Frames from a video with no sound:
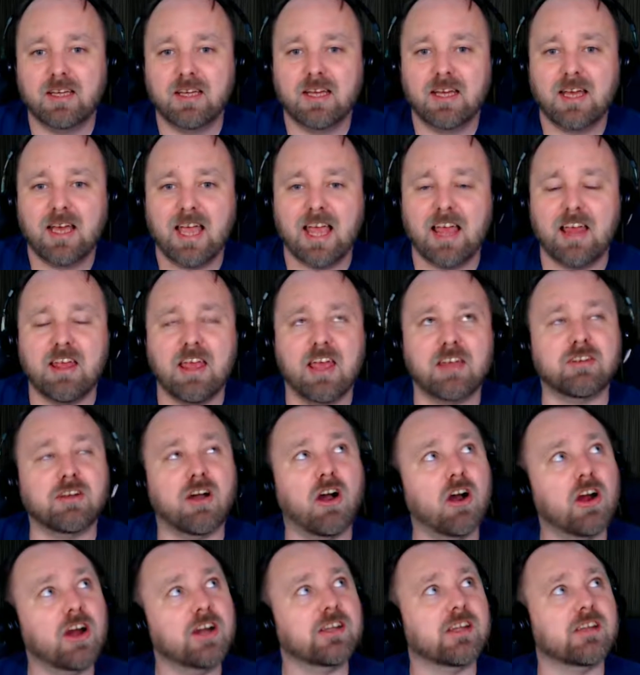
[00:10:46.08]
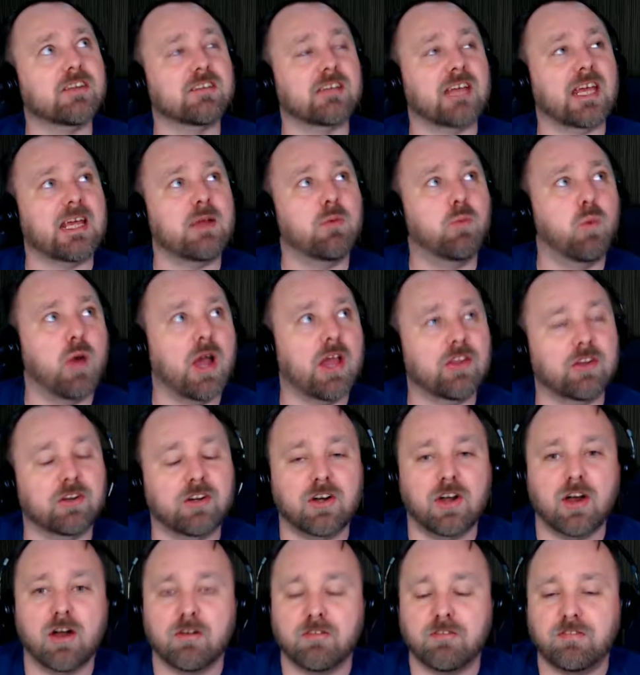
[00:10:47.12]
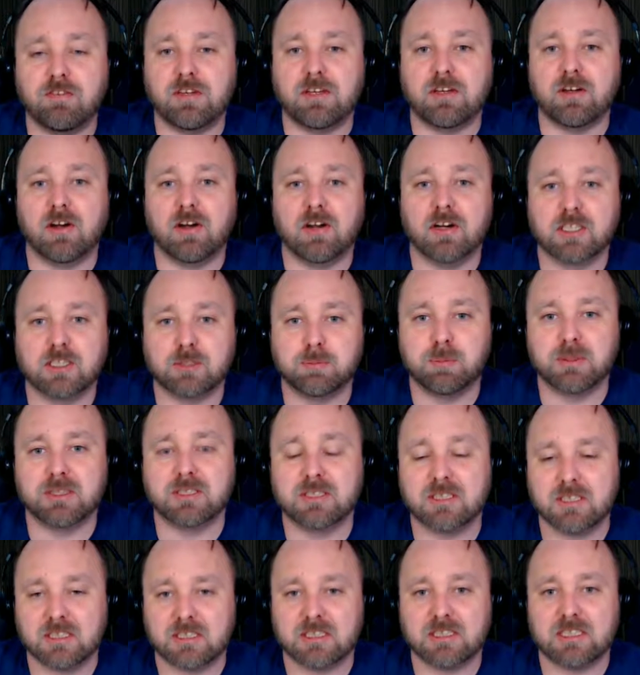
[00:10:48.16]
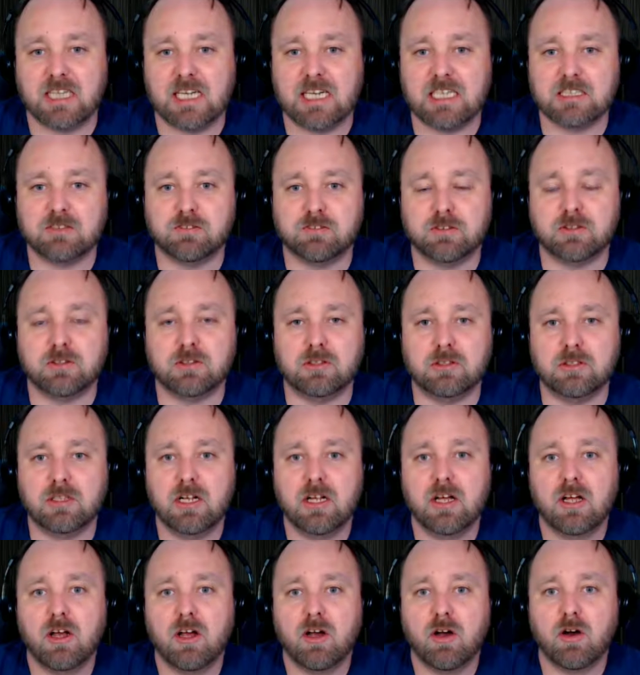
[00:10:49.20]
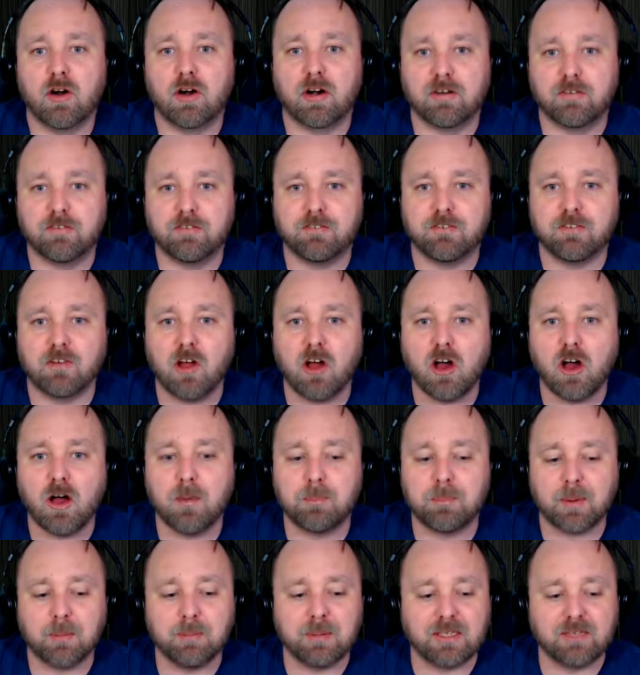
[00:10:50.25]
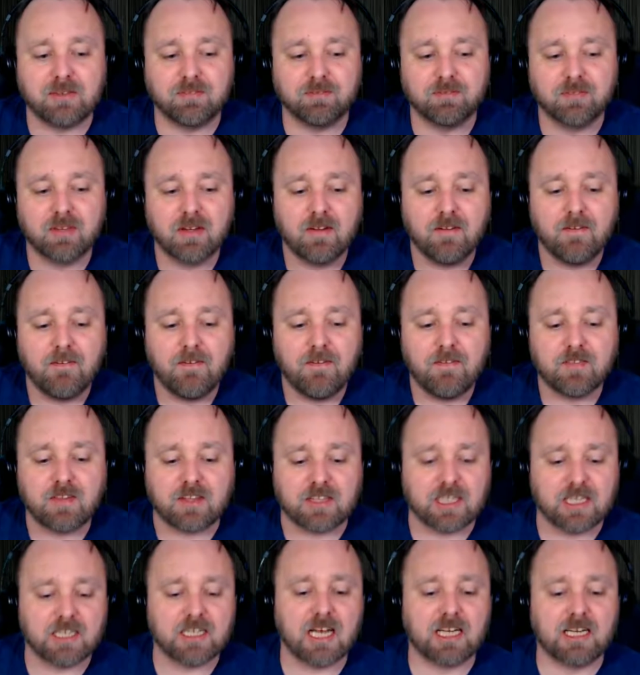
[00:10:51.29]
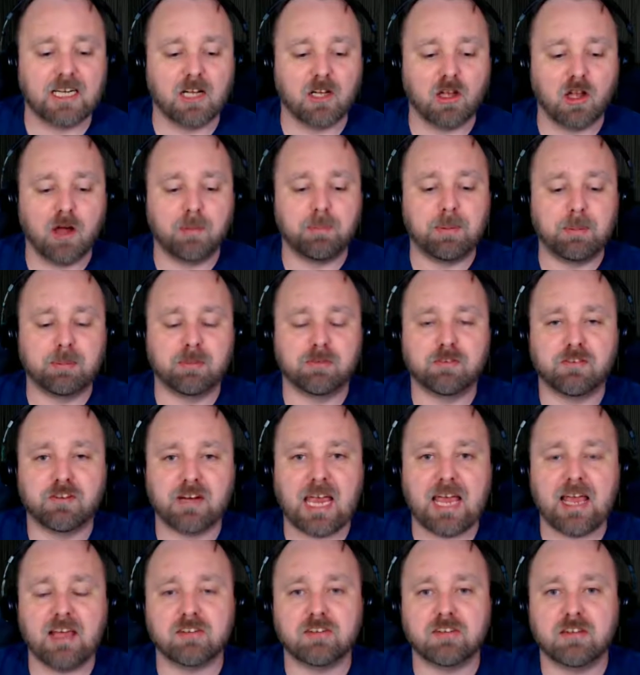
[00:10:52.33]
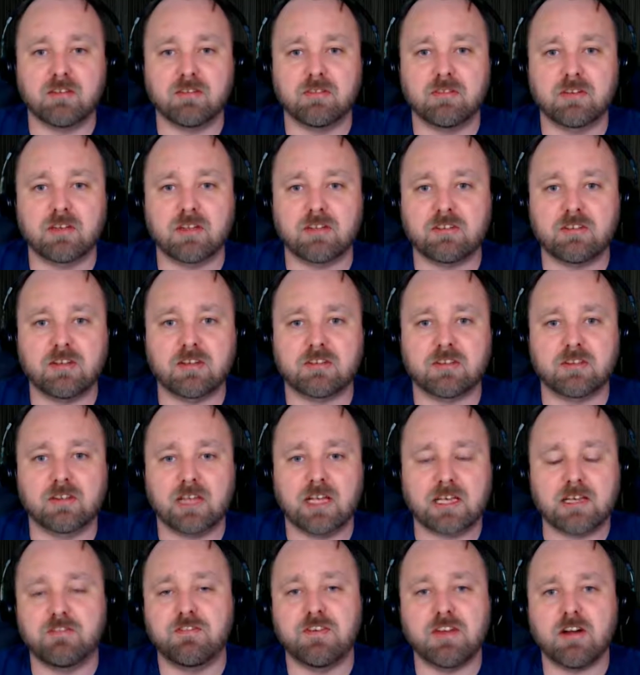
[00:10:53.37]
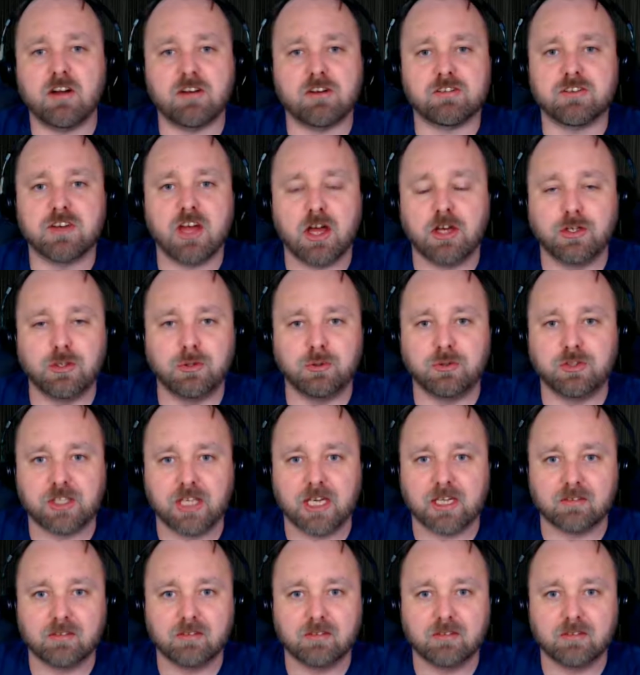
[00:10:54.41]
it's hard to say whether or not VR has been successful or a flop. I mean, the thing that I think a lot of people forget is that this isn't, like, VR is not a new thing.